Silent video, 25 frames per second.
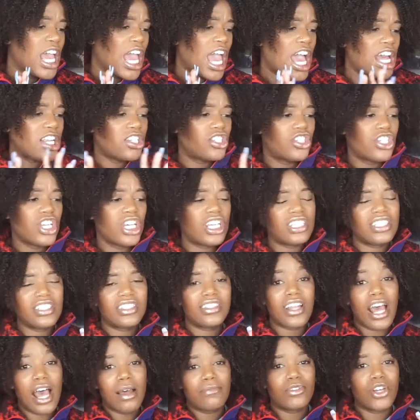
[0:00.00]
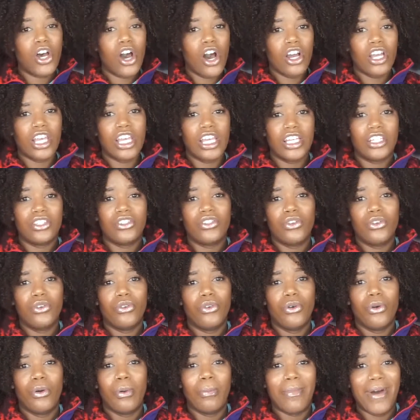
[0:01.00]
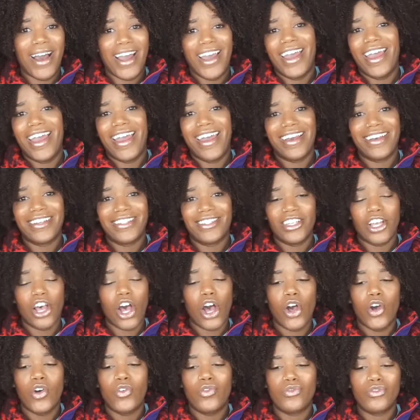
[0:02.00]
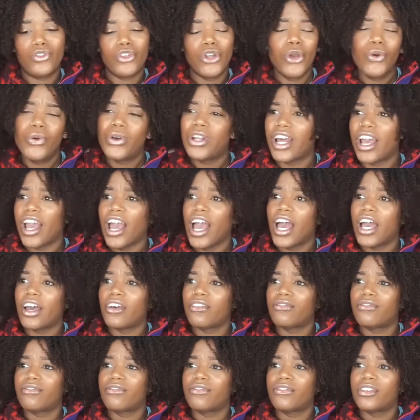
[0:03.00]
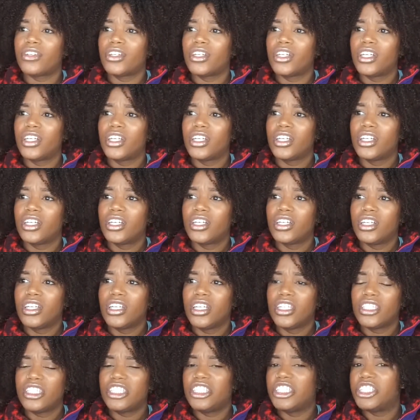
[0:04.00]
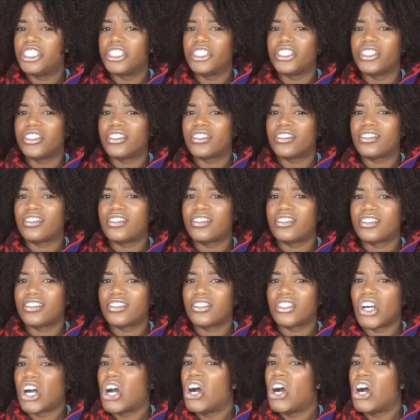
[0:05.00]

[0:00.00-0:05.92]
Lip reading: Had just stopped talking to my ex of 2.5 years